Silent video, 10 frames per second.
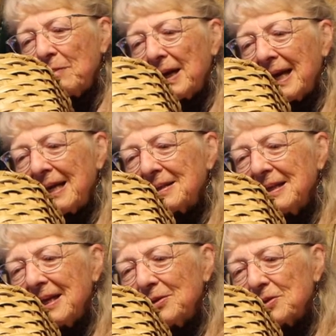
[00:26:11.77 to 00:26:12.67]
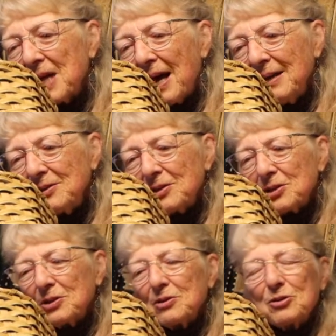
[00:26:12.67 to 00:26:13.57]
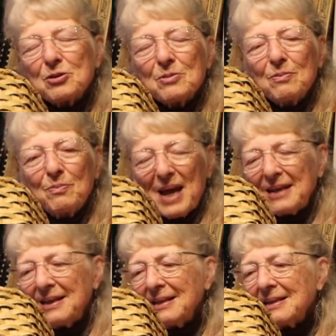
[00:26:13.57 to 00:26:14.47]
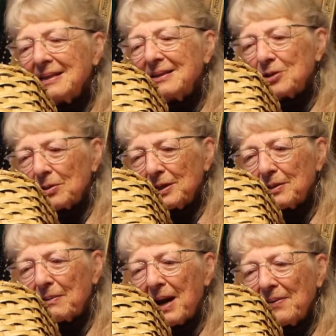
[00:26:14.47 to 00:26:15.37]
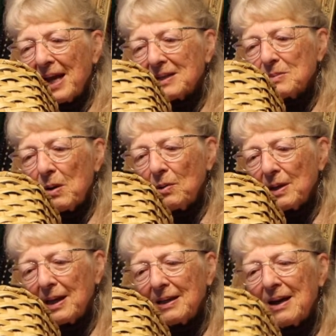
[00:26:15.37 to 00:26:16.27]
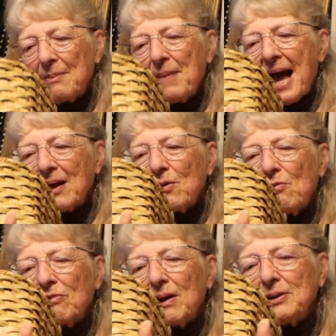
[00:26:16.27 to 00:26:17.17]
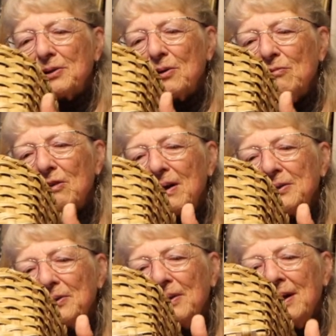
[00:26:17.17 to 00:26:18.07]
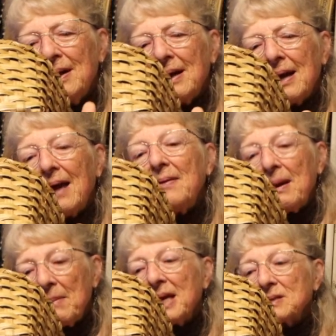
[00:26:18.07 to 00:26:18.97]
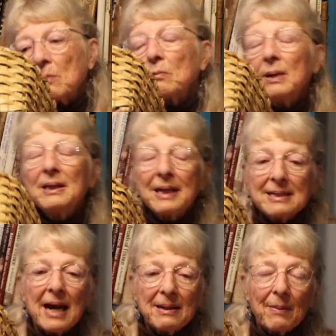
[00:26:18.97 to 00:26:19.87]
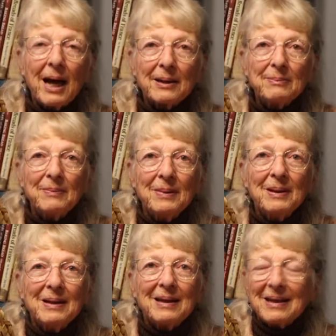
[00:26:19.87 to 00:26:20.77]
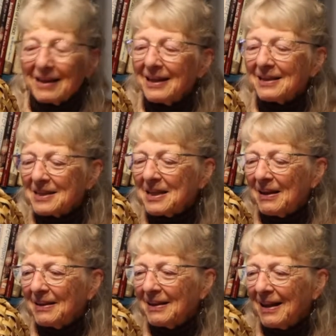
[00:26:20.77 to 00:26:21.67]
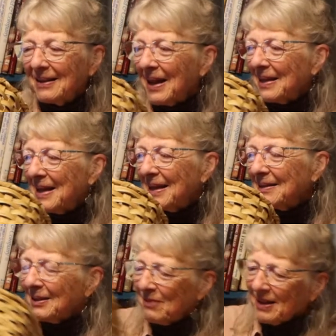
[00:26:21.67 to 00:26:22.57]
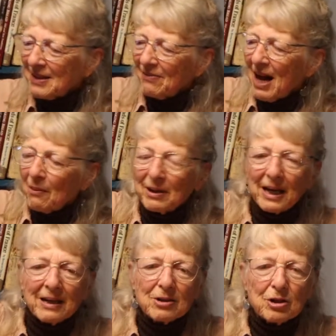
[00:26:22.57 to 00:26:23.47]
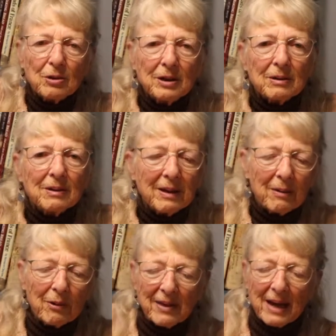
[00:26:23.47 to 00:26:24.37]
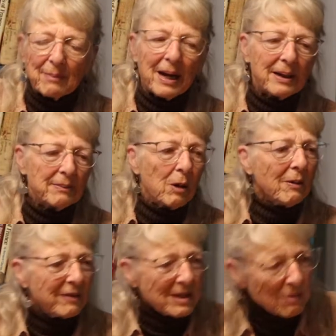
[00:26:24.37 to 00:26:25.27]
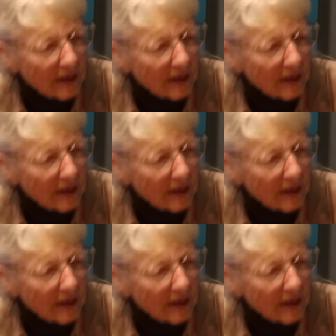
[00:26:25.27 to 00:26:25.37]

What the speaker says: when I get to the other side, just bend it, turn it around that spoke, and come back over, under. And that makes a really tight bottom. It's, I like that. In fact, I've got one I can show you with that bottom. Oh, this